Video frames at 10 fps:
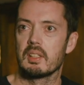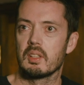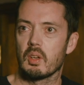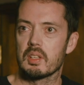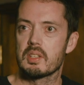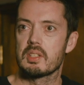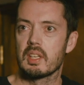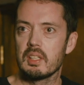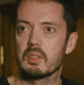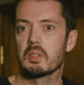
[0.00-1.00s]
not a
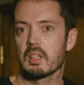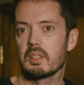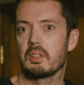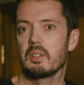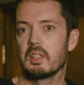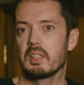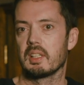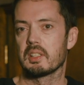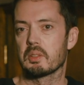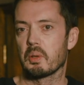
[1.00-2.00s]
single clue
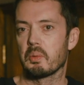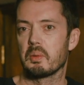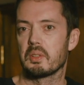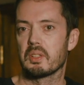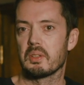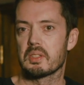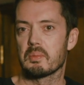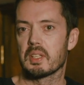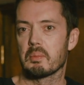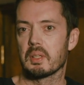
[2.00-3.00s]
as to what we would do in
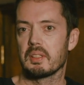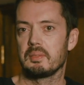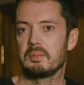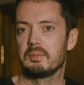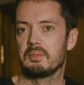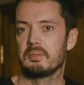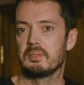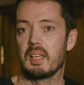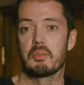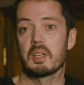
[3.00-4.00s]
September,
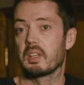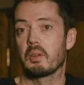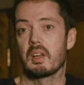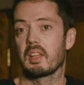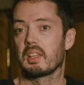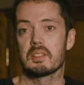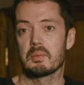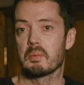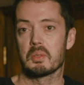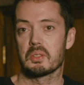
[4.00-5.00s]
if we're going to do anything in
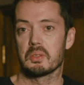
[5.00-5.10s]
September at